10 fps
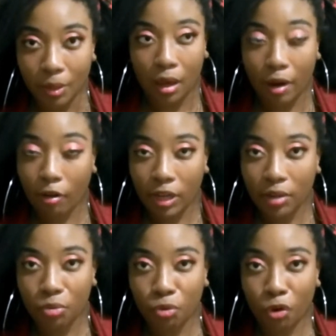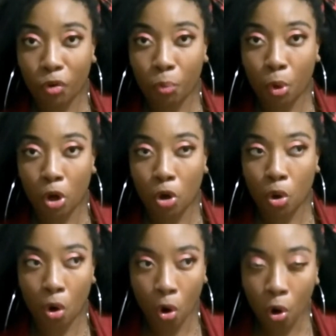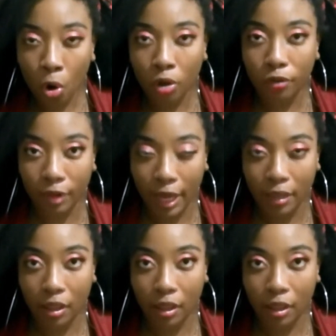Harry and Ron were caught flying